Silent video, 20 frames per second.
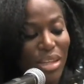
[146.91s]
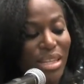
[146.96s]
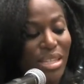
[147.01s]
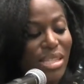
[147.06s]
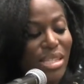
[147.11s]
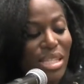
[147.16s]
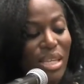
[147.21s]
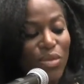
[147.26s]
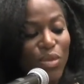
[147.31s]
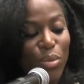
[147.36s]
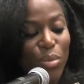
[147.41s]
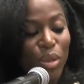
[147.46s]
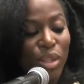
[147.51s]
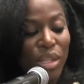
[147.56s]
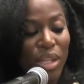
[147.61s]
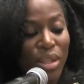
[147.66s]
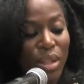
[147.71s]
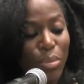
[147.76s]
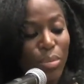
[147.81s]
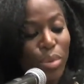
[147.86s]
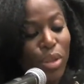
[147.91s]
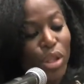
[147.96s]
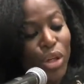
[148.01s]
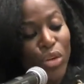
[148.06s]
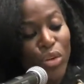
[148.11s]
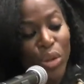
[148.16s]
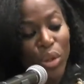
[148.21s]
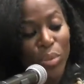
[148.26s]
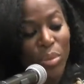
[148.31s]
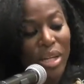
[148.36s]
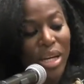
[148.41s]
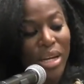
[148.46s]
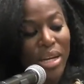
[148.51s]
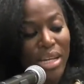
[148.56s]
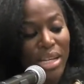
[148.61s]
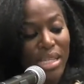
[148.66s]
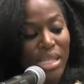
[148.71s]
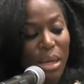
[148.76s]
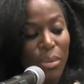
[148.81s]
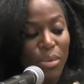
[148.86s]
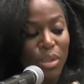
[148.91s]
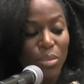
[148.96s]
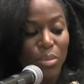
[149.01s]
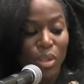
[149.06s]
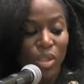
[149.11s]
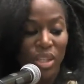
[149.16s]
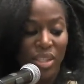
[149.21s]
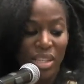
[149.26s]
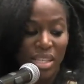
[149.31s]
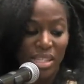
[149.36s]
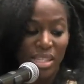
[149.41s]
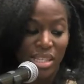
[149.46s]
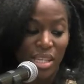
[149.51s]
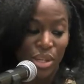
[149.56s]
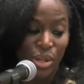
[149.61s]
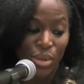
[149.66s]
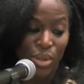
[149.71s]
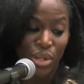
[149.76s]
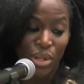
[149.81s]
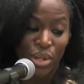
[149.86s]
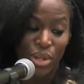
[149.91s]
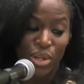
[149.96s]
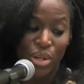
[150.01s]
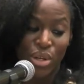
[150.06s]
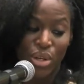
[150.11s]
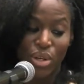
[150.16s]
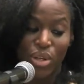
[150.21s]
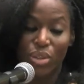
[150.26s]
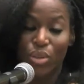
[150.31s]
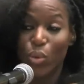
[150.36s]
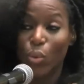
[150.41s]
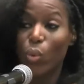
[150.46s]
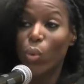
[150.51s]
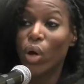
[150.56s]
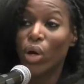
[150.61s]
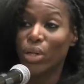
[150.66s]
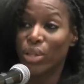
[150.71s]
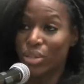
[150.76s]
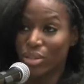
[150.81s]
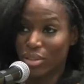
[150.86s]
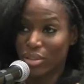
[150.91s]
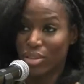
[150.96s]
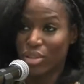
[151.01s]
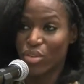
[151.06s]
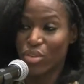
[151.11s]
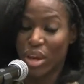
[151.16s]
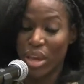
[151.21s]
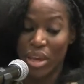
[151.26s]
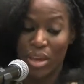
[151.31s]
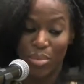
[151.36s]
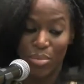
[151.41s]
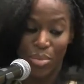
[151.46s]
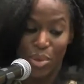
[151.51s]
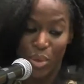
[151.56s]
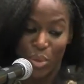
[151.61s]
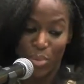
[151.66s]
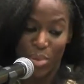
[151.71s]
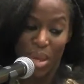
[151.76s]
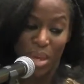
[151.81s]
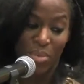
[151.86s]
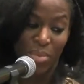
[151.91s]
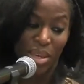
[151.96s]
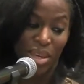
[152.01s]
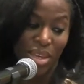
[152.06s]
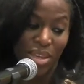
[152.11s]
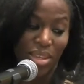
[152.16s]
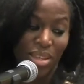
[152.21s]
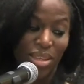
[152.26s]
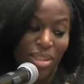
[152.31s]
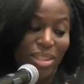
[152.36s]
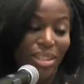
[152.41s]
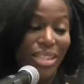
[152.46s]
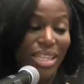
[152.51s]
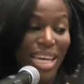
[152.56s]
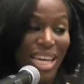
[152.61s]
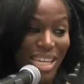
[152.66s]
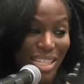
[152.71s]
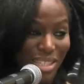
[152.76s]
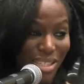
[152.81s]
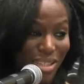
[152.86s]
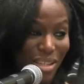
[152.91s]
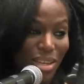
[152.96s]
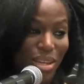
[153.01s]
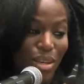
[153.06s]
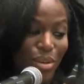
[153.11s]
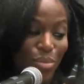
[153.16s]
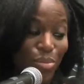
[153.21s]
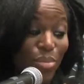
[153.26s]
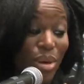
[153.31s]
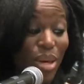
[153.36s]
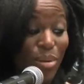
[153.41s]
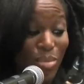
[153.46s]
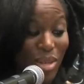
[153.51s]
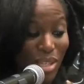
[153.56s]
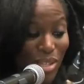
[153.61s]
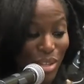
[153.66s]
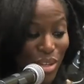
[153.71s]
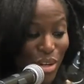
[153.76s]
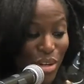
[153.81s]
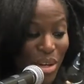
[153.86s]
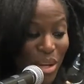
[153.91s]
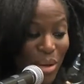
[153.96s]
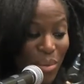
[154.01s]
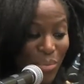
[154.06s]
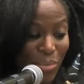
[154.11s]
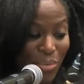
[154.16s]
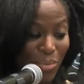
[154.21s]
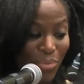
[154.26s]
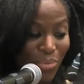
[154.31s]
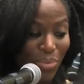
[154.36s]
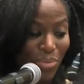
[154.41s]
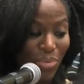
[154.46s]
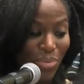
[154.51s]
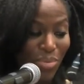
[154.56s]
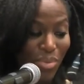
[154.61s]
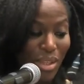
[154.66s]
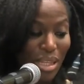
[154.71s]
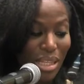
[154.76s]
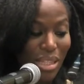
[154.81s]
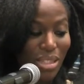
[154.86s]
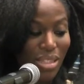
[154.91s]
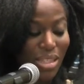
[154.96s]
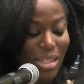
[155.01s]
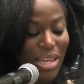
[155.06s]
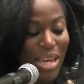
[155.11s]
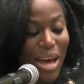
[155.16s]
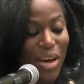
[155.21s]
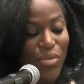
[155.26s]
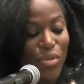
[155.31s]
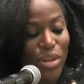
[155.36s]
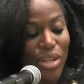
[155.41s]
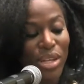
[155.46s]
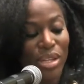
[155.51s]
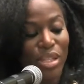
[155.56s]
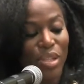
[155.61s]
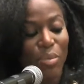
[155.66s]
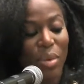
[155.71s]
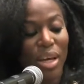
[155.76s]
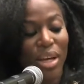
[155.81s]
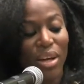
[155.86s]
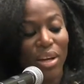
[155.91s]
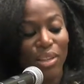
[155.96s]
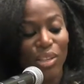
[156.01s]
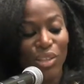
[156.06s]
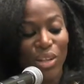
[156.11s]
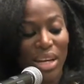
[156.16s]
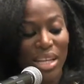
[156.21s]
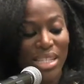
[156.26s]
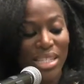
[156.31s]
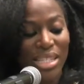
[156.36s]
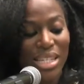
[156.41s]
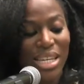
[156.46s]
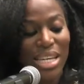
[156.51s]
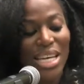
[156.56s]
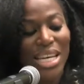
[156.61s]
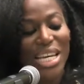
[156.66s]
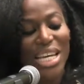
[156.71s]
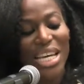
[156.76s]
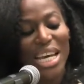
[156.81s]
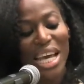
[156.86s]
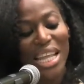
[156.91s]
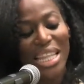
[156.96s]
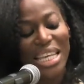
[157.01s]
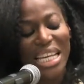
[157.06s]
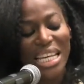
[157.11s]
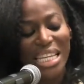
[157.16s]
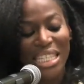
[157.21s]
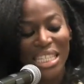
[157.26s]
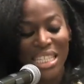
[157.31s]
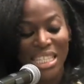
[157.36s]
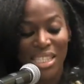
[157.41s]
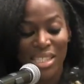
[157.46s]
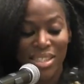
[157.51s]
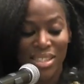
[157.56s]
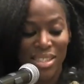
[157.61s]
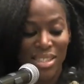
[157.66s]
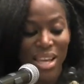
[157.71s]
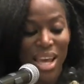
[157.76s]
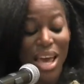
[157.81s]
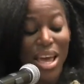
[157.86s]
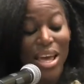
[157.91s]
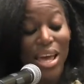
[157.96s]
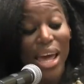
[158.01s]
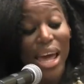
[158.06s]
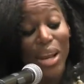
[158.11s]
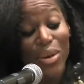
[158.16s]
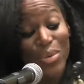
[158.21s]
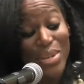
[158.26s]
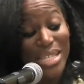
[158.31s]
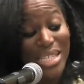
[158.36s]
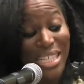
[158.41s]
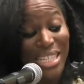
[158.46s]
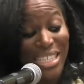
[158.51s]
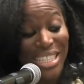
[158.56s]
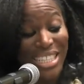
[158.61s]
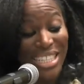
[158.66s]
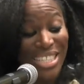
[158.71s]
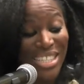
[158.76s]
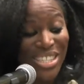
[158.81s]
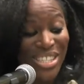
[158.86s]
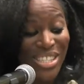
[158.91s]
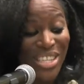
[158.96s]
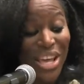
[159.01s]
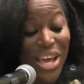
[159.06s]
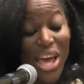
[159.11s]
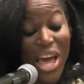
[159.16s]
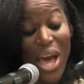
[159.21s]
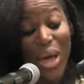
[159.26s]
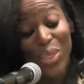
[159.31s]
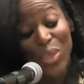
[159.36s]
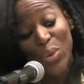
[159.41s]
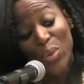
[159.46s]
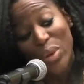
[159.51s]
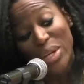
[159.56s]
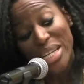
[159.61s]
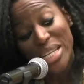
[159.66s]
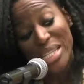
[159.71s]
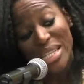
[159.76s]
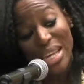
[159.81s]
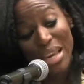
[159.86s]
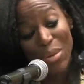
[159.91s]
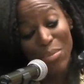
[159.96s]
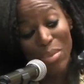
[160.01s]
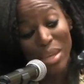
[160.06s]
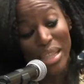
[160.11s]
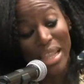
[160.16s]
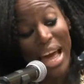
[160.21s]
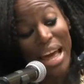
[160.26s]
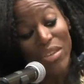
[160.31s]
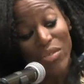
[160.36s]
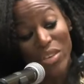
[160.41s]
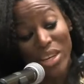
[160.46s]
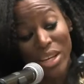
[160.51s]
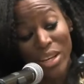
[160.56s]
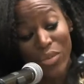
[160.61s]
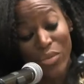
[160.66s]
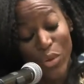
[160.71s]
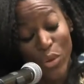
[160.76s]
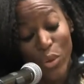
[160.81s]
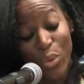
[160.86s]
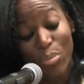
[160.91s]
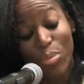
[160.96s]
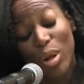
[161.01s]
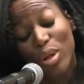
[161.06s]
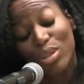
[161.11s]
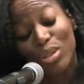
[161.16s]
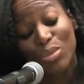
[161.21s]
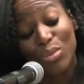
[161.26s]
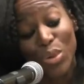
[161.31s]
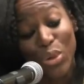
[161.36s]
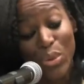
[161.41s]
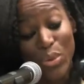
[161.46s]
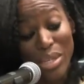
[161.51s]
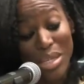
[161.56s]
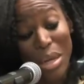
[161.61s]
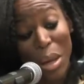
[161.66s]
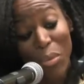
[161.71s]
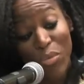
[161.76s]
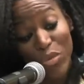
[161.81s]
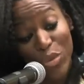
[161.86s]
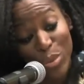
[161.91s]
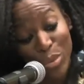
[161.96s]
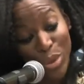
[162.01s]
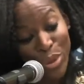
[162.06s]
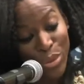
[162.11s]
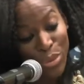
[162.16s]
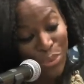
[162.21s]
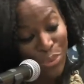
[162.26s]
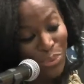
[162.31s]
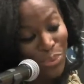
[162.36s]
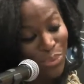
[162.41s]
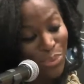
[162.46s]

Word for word: conceivable in the plural but unacceptable in the singular, the one grave blue baby, the late baby surname. To the Africans, by contrast, and the Indians, and West Indians, and the one escapee Latvian for whom Baltimore was comfortable,